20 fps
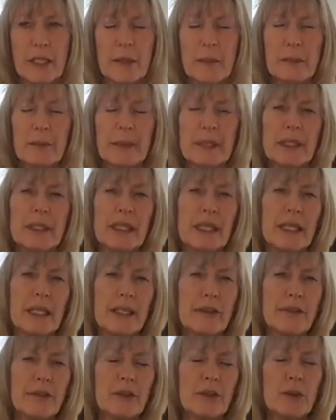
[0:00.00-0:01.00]
But if
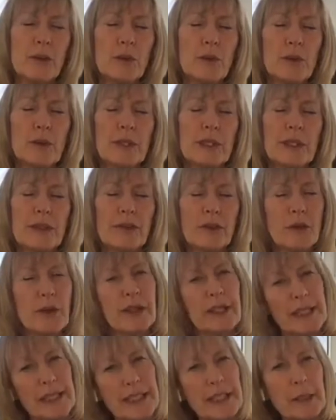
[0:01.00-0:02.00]
you
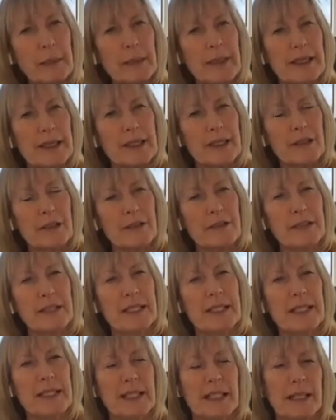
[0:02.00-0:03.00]
think about
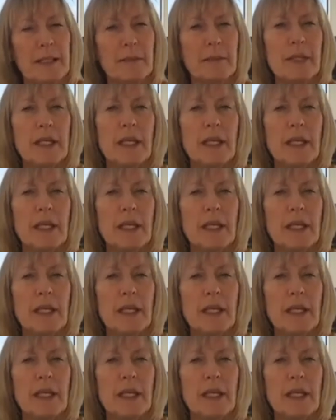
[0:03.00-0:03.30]
self-esteem,